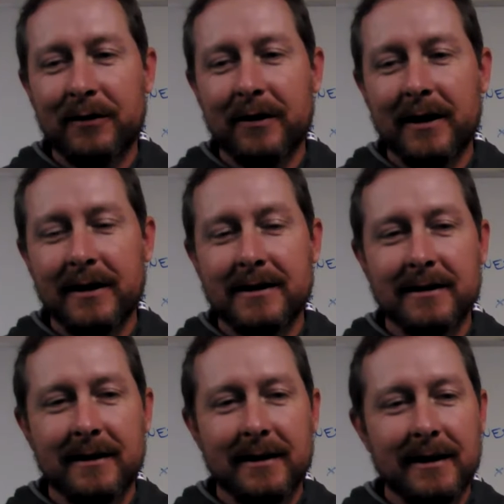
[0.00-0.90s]
through this.
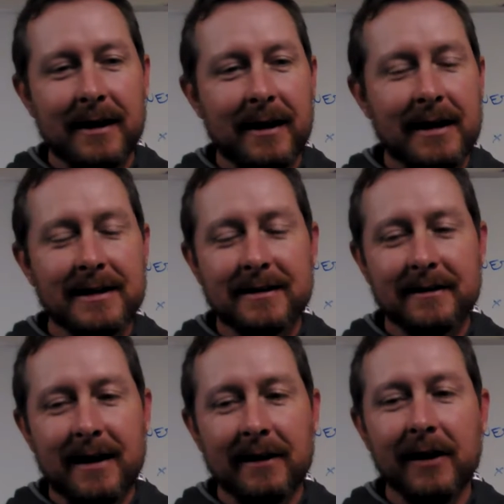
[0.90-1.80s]

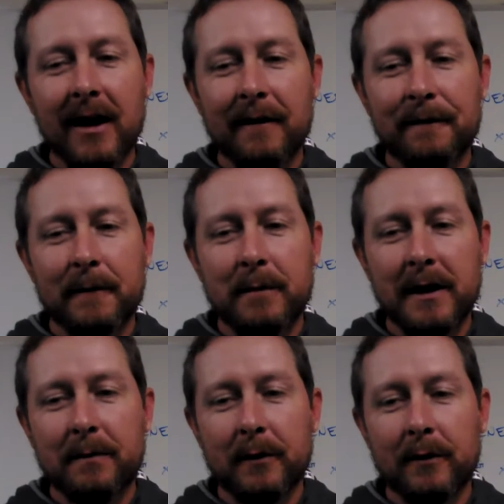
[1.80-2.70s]
I love for
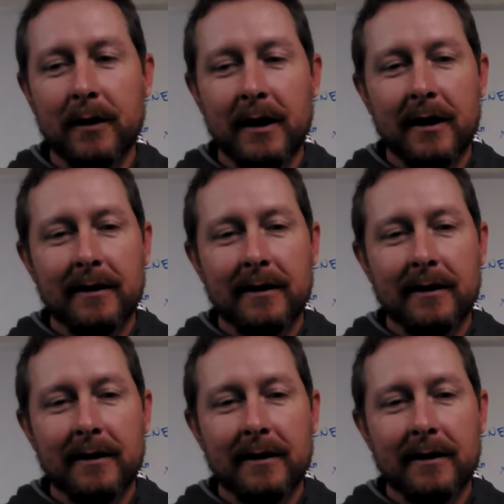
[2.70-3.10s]
people